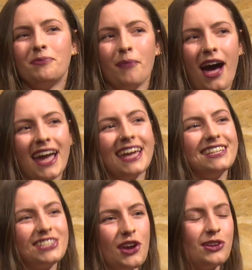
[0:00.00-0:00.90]
my
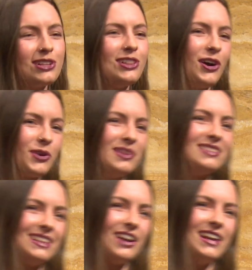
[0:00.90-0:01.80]
internal clock will
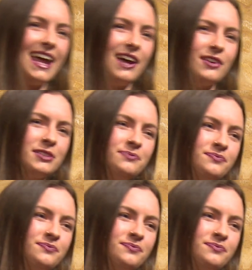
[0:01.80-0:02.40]
slow down.